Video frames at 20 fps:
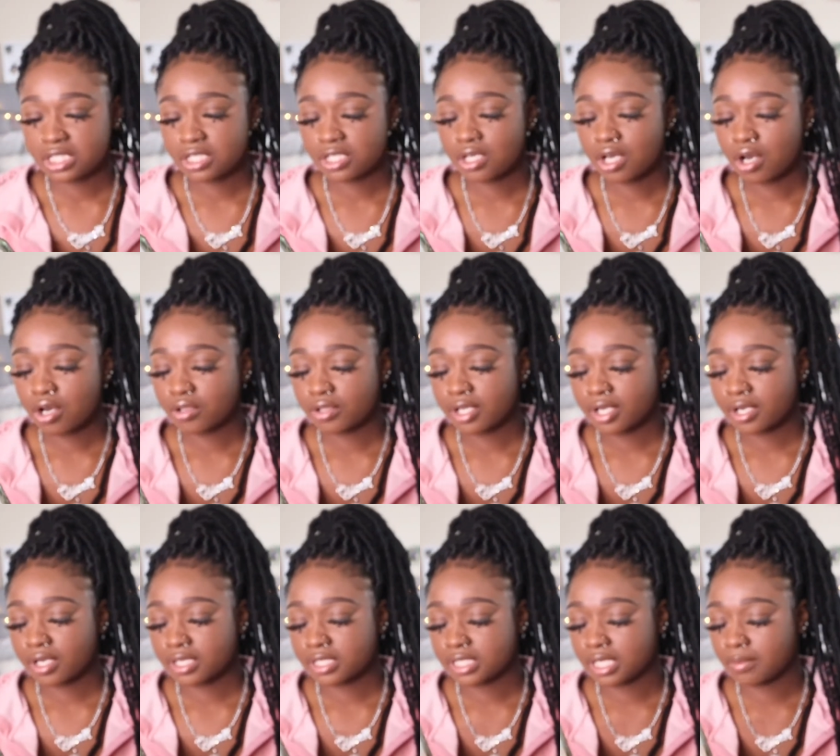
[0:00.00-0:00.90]
to go
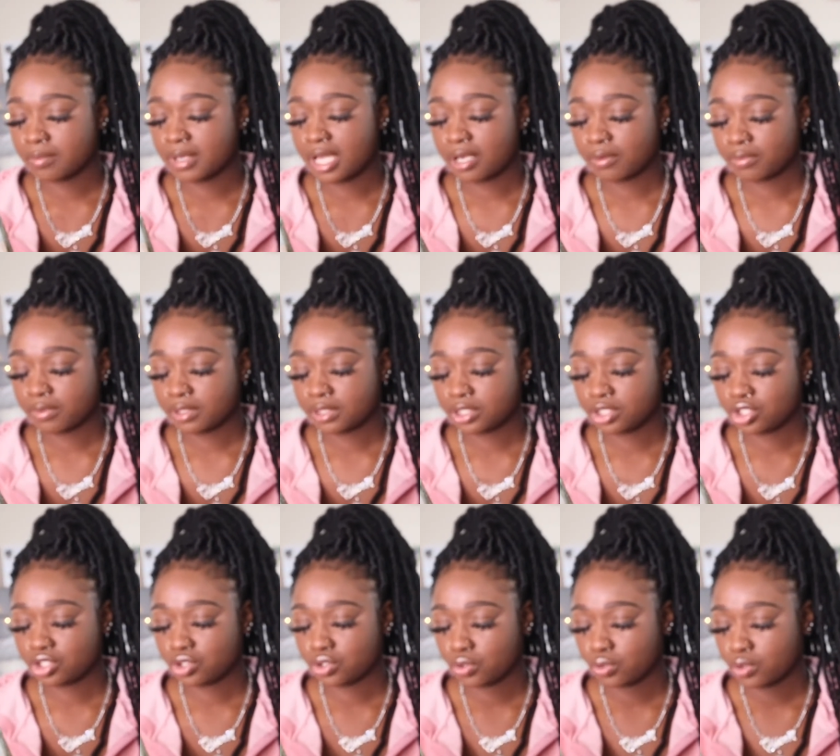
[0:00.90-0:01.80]
there, because I'm not really
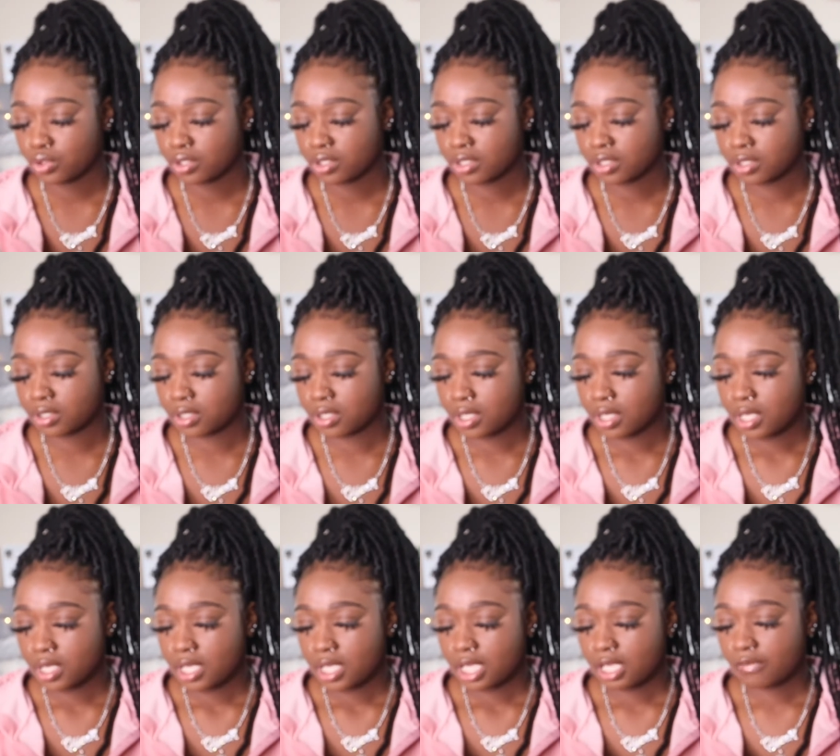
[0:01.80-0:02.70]
sure
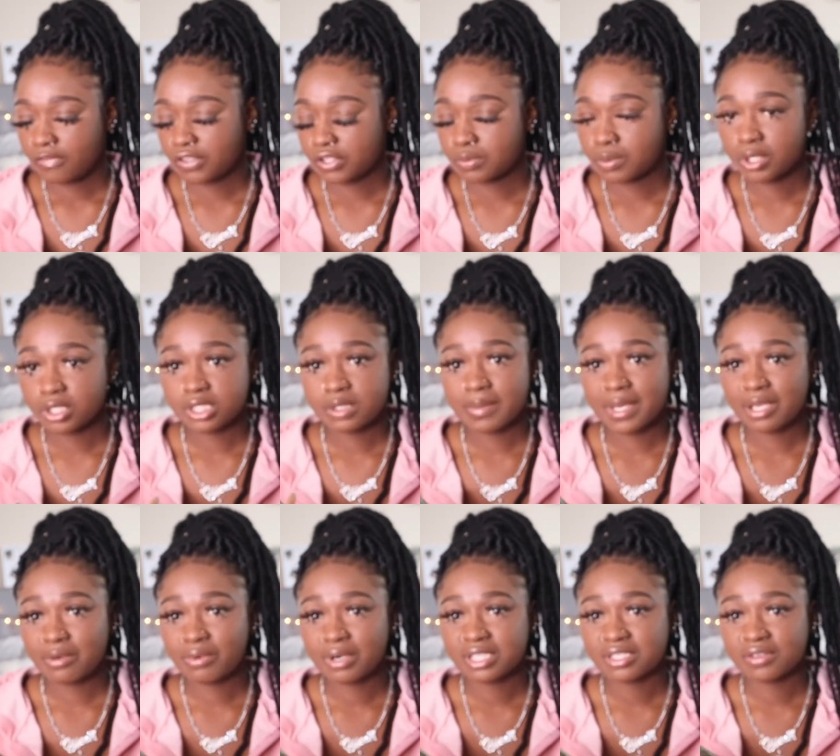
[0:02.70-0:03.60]
if you're supposed to
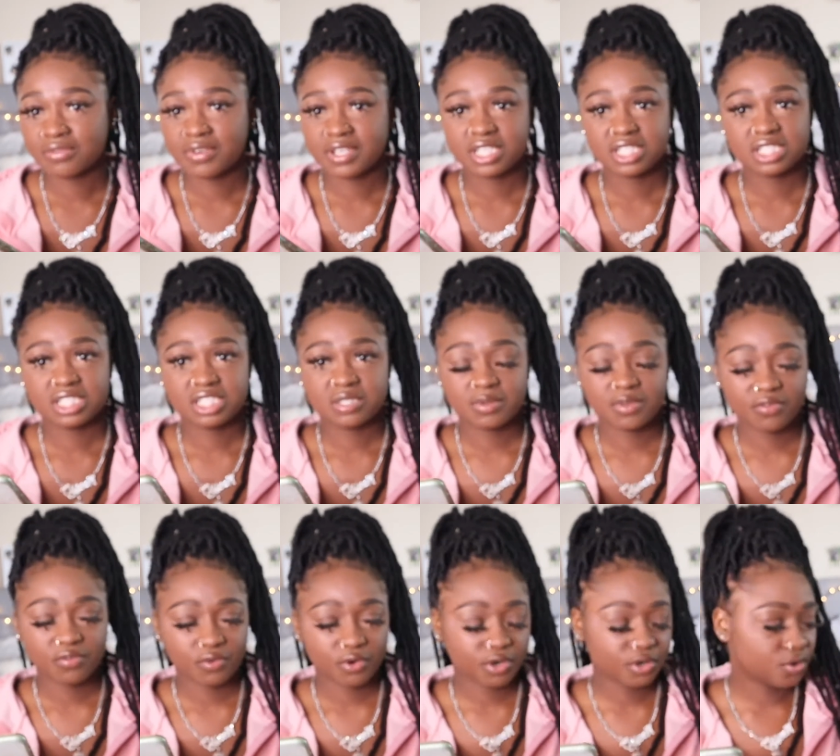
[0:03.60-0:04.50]
make reservations
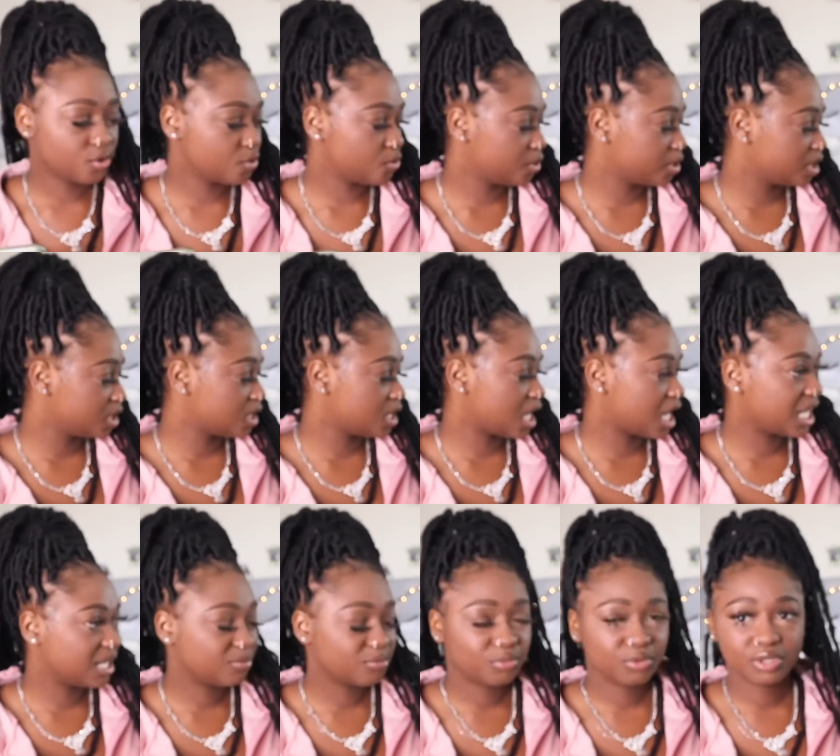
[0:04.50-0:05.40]
before going.
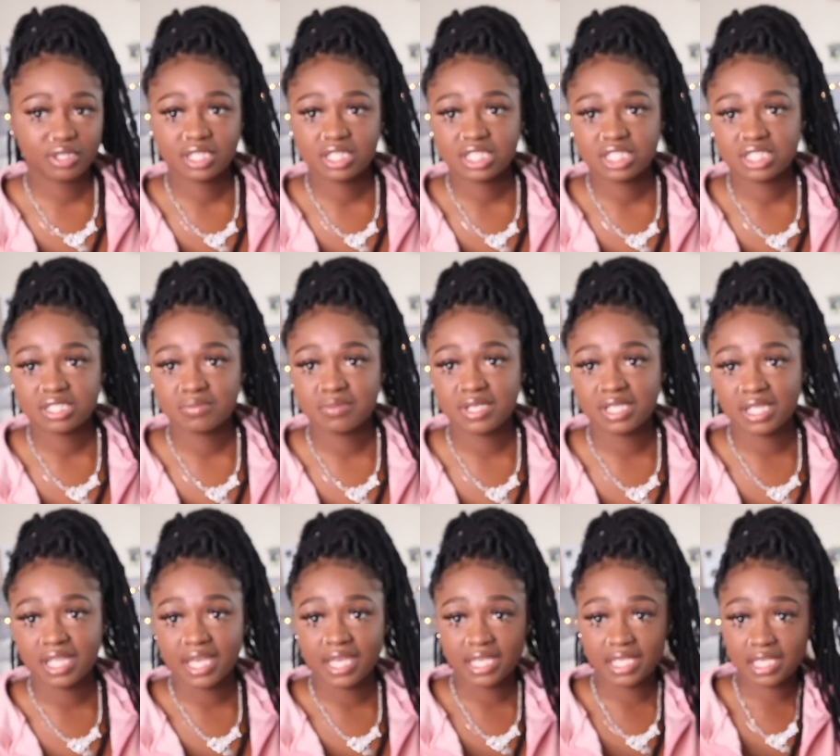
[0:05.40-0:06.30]
I've really just been
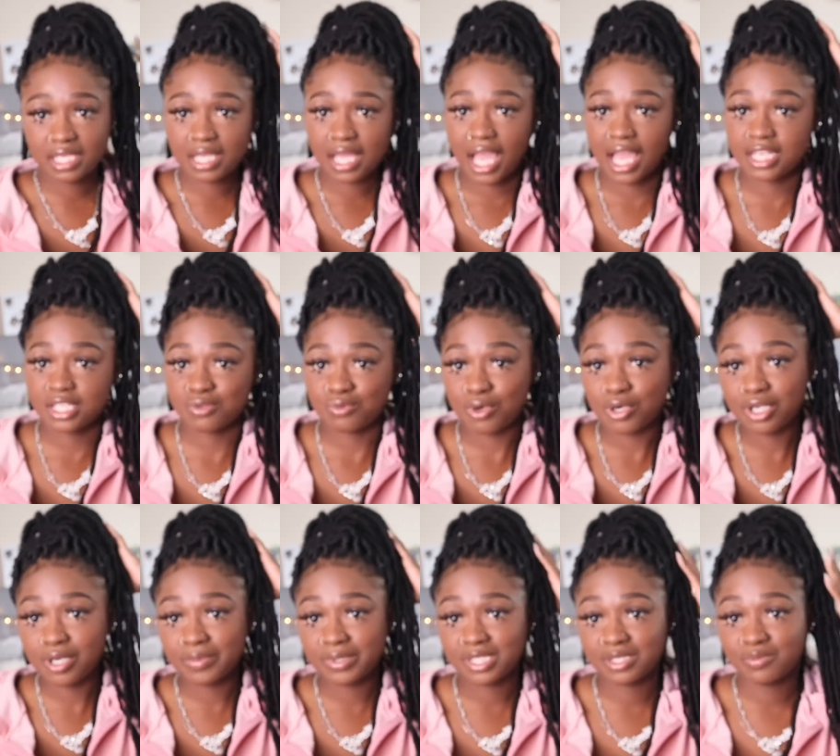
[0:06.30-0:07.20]
like, I just
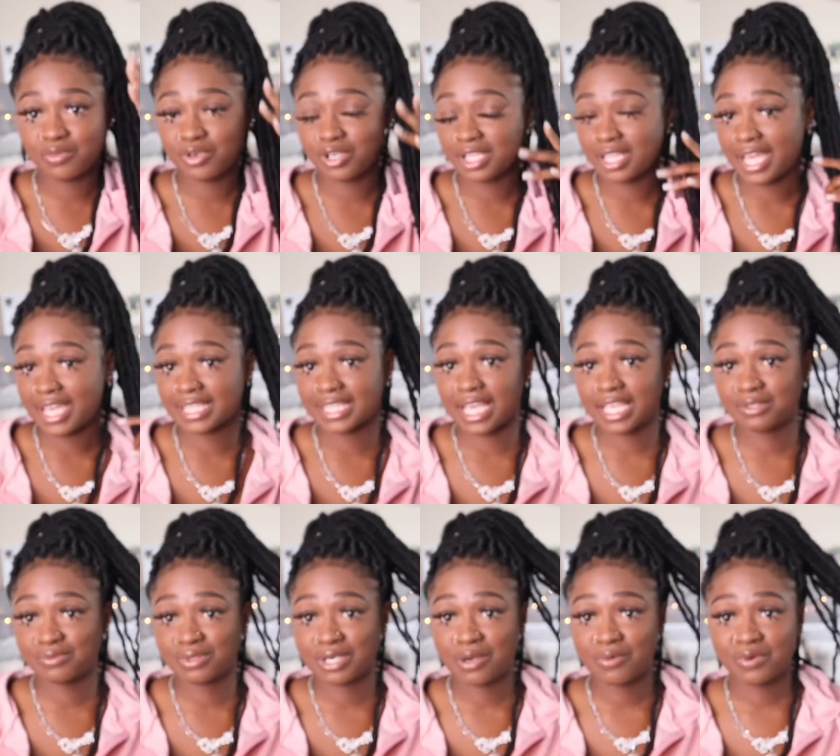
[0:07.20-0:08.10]
woke up this morning like,
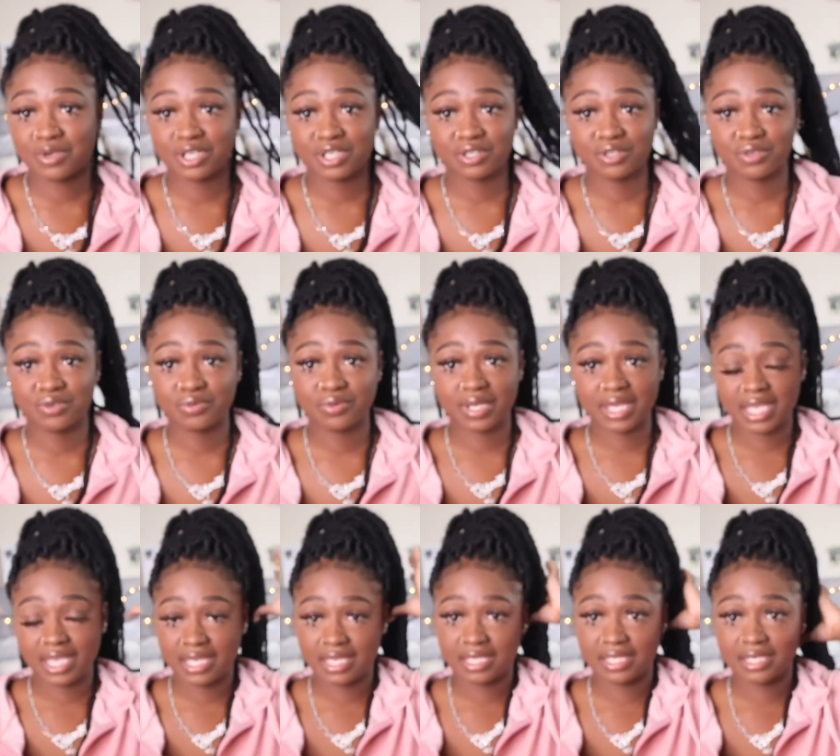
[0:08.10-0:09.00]
that's what I want to do,
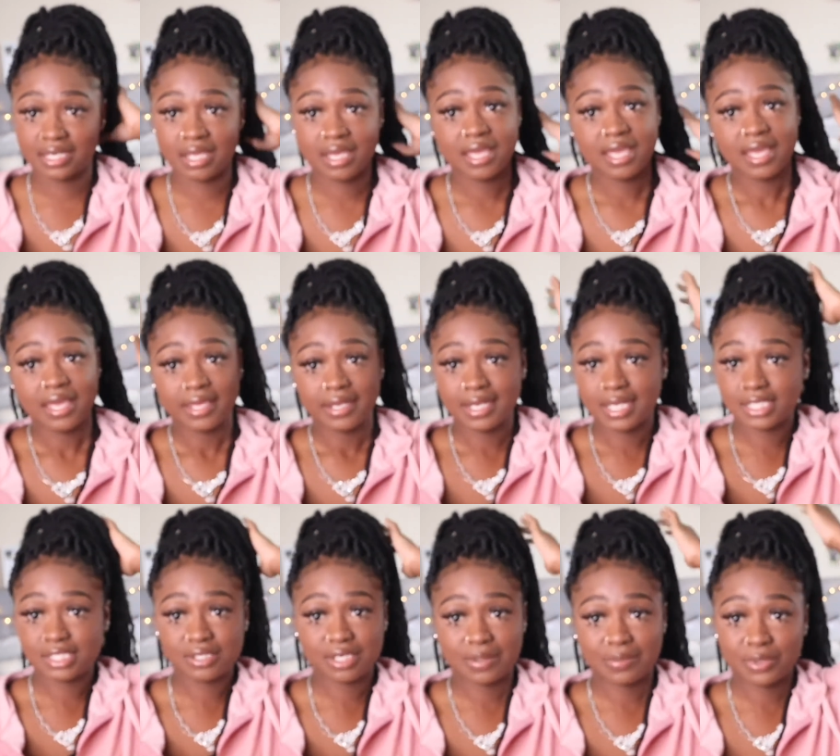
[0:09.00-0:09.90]
and
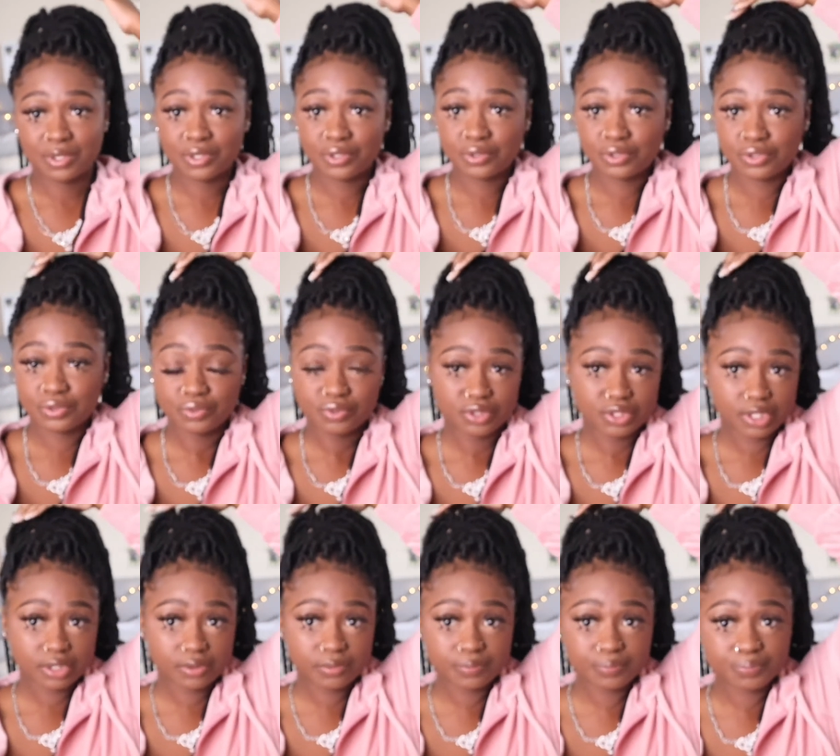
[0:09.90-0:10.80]
that's what I'm gonna do. So